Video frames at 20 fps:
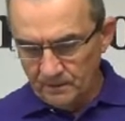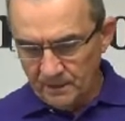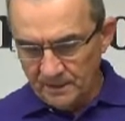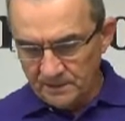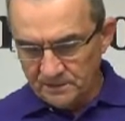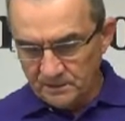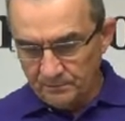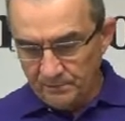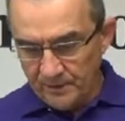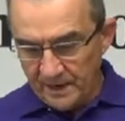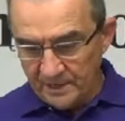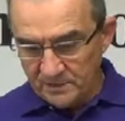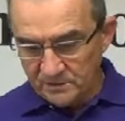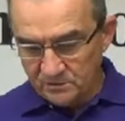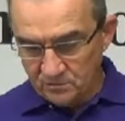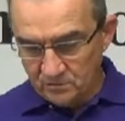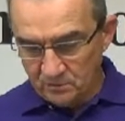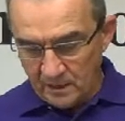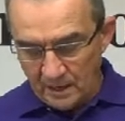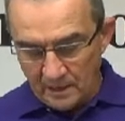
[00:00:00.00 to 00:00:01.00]
As a
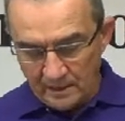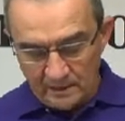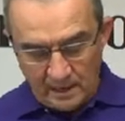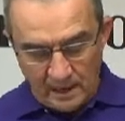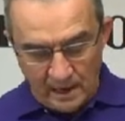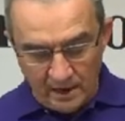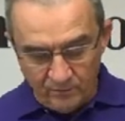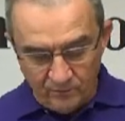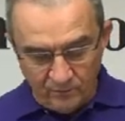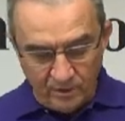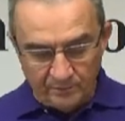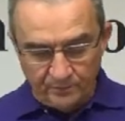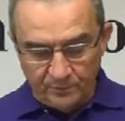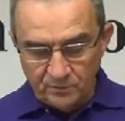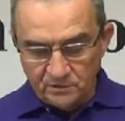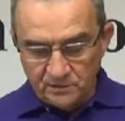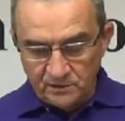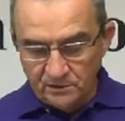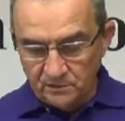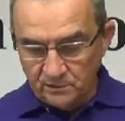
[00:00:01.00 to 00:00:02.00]
pastor, I, I
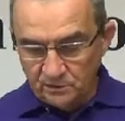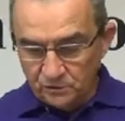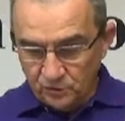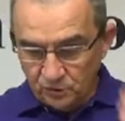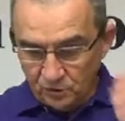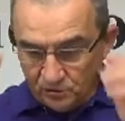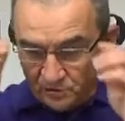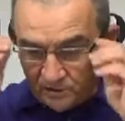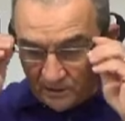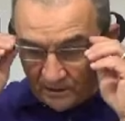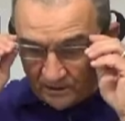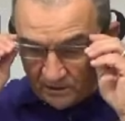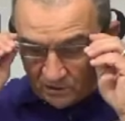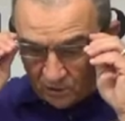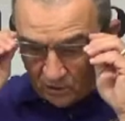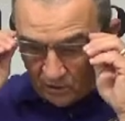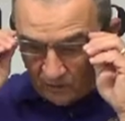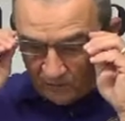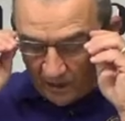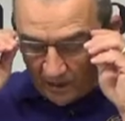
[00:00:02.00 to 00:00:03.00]
represent the church I
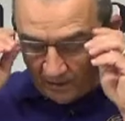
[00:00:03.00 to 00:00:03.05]
serve.